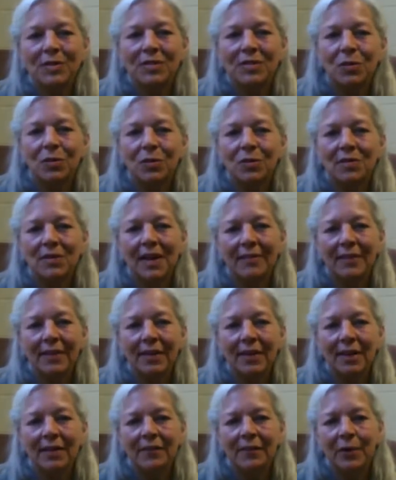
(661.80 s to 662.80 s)
stores have
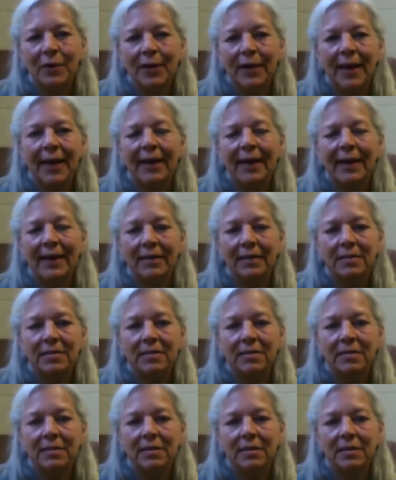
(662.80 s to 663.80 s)
enough
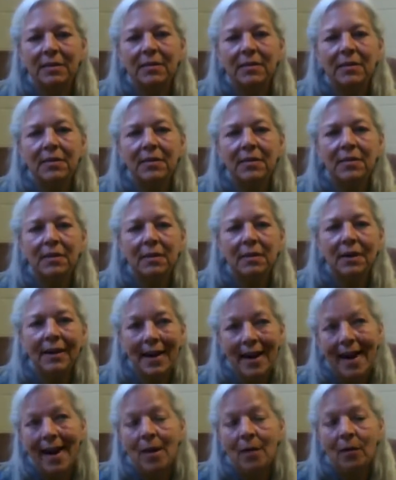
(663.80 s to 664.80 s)
organics
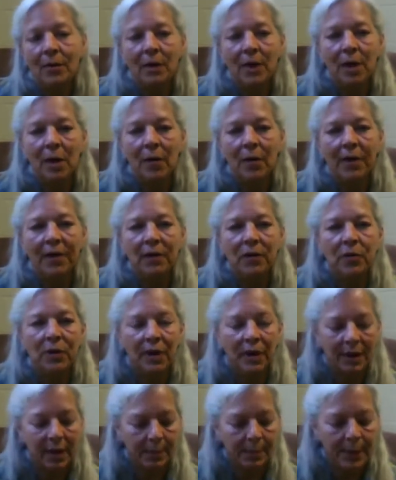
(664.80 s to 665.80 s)
now, that you
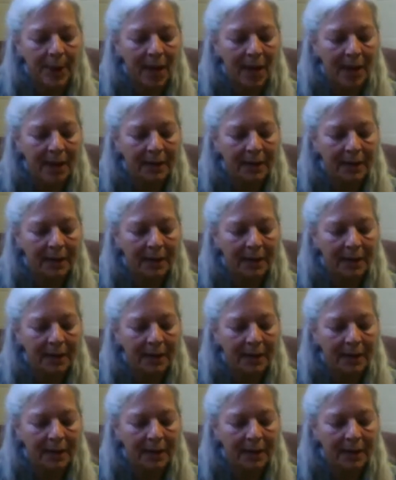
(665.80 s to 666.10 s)
can get by.